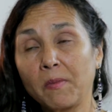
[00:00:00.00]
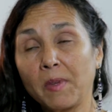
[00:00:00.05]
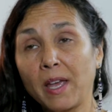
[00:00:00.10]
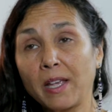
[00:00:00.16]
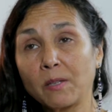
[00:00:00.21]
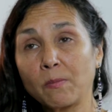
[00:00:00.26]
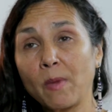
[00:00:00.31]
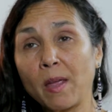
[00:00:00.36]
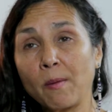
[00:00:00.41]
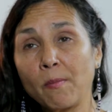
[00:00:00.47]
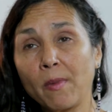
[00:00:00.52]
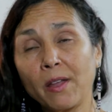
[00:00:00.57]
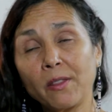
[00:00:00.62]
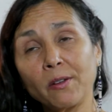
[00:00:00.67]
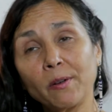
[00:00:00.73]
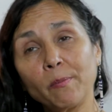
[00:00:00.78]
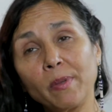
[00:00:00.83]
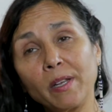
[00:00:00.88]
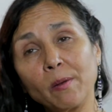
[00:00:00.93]
as my
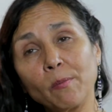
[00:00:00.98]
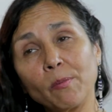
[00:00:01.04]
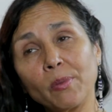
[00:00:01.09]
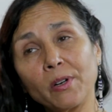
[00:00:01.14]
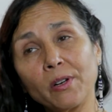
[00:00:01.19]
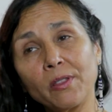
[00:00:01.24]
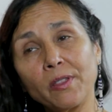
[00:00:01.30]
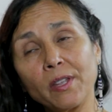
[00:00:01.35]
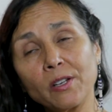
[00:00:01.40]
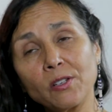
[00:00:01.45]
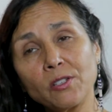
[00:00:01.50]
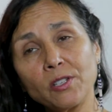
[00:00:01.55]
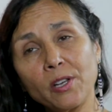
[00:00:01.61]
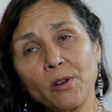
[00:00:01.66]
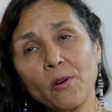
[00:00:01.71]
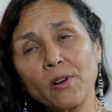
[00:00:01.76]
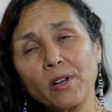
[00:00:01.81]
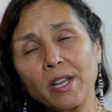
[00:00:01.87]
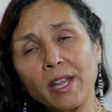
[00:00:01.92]
mother being birthed there,
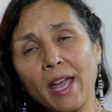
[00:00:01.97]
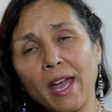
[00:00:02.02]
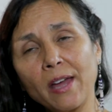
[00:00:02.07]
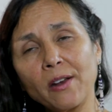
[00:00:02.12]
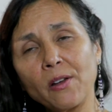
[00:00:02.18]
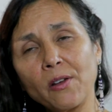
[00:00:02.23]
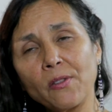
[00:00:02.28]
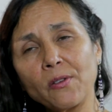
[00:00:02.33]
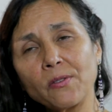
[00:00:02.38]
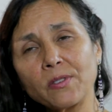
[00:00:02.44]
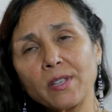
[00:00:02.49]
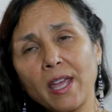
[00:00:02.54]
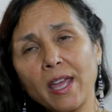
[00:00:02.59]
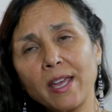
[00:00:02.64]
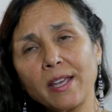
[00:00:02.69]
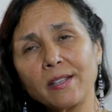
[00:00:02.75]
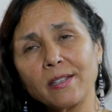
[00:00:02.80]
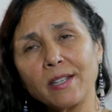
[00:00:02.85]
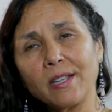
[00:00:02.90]
she already had all those
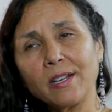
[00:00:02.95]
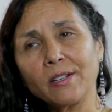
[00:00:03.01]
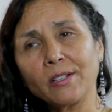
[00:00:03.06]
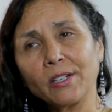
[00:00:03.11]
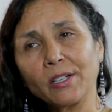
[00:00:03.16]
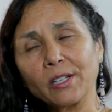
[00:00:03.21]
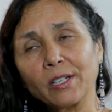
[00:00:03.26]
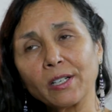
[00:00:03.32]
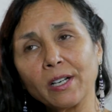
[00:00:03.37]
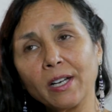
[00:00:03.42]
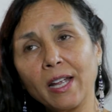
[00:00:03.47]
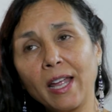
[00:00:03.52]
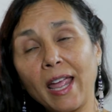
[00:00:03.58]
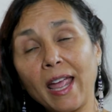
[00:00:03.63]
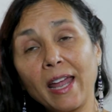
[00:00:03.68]
eggs in her.